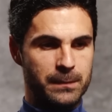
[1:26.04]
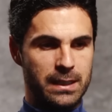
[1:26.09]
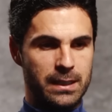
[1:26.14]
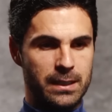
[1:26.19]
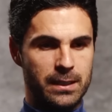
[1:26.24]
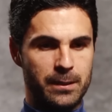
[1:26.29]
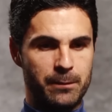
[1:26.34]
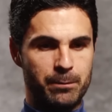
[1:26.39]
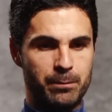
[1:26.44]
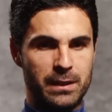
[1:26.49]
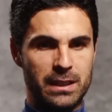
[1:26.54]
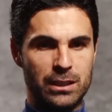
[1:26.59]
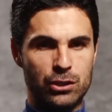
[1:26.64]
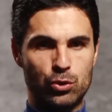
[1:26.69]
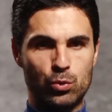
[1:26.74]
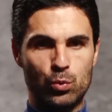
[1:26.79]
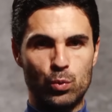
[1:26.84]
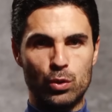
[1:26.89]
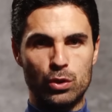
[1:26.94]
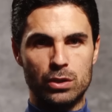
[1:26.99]
um, the
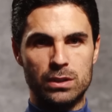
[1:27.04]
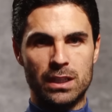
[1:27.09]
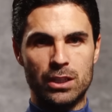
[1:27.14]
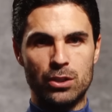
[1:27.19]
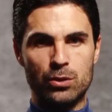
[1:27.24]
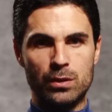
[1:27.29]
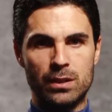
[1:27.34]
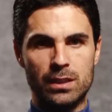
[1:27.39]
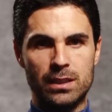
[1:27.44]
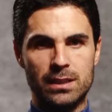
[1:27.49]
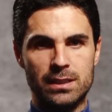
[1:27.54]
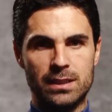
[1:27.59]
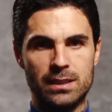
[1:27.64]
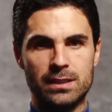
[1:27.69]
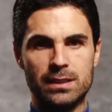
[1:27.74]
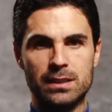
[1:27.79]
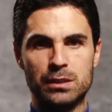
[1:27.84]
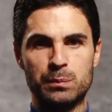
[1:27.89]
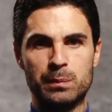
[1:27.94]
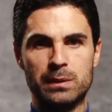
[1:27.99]
squad that you need,
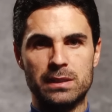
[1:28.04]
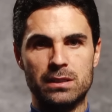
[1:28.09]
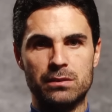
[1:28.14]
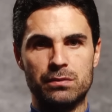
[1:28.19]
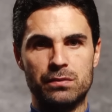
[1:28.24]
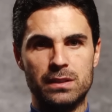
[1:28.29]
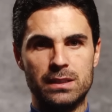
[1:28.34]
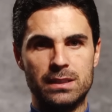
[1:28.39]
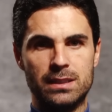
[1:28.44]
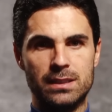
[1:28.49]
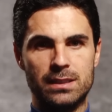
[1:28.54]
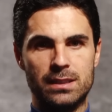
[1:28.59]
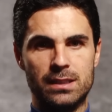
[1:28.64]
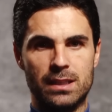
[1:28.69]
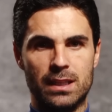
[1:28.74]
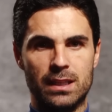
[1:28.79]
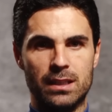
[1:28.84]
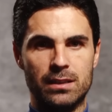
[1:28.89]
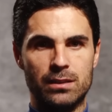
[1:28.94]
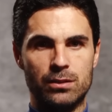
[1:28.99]
and the specificity
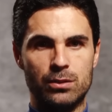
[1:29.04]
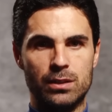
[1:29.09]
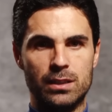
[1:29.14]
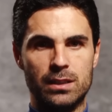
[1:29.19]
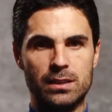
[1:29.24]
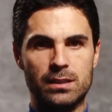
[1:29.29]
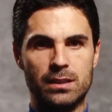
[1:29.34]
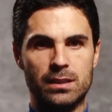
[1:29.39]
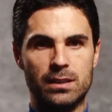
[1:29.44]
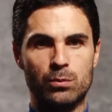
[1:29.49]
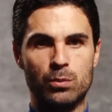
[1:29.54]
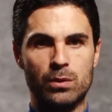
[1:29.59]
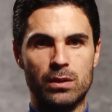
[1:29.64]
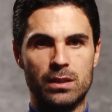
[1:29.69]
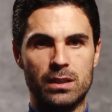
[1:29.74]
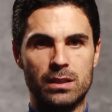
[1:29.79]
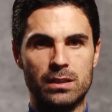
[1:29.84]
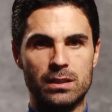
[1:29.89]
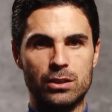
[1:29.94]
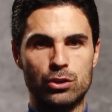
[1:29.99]
that you need uh,
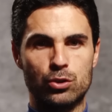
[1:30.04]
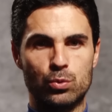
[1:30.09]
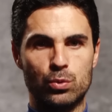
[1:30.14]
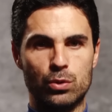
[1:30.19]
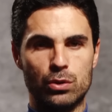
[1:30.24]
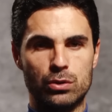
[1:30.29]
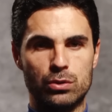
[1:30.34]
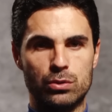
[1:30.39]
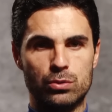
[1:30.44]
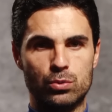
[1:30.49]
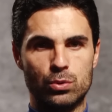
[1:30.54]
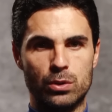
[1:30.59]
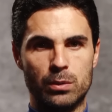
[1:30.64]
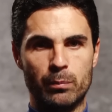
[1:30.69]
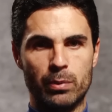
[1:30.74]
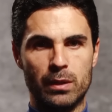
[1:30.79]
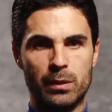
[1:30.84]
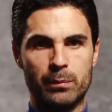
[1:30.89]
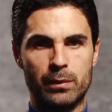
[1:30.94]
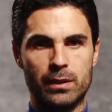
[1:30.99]
within the squad to
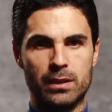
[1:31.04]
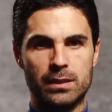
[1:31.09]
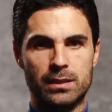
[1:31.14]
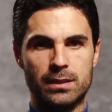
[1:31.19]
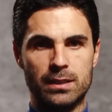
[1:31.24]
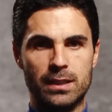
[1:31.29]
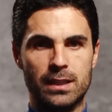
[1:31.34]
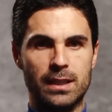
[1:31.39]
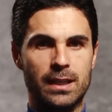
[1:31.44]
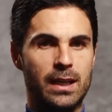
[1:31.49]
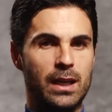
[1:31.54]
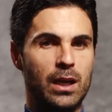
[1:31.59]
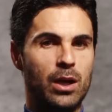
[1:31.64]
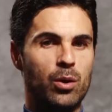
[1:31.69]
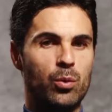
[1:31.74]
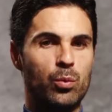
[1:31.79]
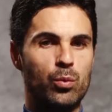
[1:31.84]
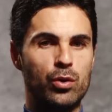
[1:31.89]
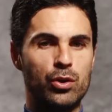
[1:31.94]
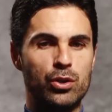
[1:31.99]
implement
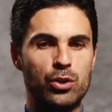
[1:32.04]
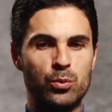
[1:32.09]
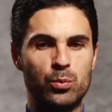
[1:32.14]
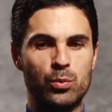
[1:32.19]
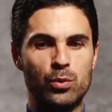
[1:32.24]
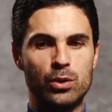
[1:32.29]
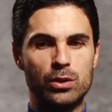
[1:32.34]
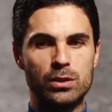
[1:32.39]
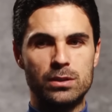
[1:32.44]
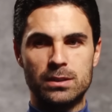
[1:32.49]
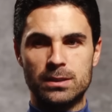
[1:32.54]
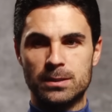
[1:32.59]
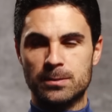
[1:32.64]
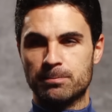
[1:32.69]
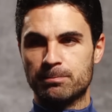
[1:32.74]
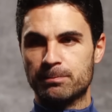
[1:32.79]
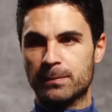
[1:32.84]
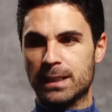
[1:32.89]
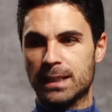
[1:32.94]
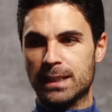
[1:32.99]
what you want,
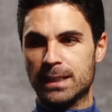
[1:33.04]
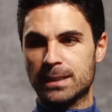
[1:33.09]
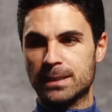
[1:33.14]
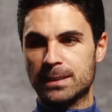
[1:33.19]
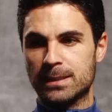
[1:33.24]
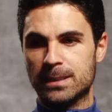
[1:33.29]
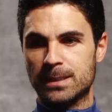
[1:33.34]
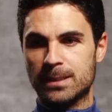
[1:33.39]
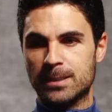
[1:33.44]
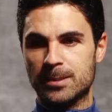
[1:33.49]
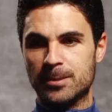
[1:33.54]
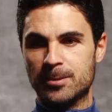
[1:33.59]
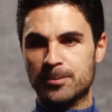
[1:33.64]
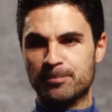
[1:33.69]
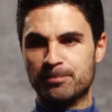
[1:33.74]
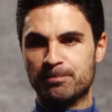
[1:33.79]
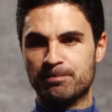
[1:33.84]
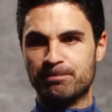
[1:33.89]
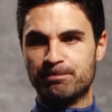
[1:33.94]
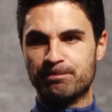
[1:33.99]
and
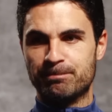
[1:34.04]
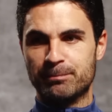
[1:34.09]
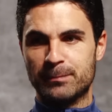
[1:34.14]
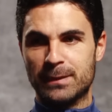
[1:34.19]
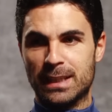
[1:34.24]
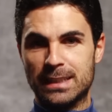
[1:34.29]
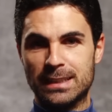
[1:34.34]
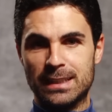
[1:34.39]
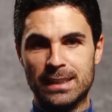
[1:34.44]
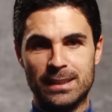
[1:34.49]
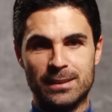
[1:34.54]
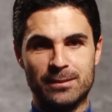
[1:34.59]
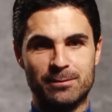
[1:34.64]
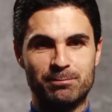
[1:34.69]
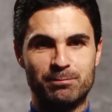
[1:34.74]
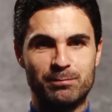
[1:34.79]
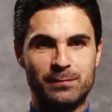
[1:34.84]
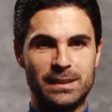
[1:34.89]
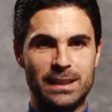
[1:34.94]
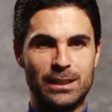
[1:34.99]
um, and then
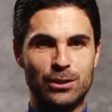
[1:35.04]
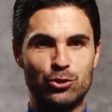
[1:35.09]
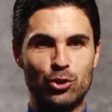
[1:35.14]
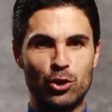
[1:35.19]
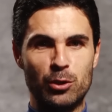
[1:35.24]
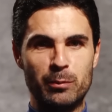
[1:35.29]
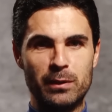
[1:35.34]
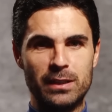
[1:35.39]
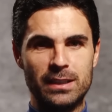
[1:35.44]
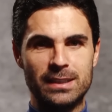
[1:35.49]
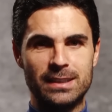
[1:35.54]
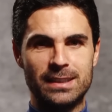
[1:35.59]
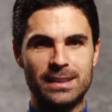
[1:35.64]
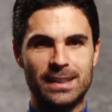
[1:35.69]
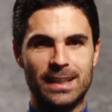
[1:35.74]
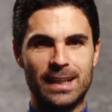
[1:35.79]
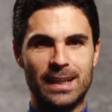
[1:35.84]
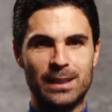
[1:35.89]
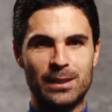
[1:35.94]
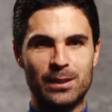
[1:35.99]
the enjoyment
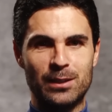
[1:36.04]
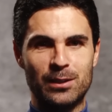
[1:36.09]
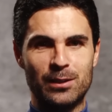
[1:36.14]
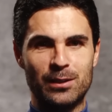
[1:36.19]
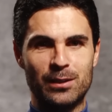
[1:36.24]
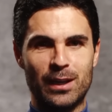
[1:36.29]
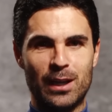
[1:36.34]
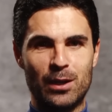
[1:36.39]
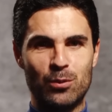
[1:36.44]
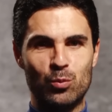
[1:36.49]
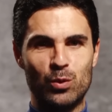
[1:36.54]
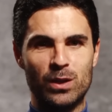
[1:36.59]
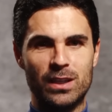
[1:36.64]
and and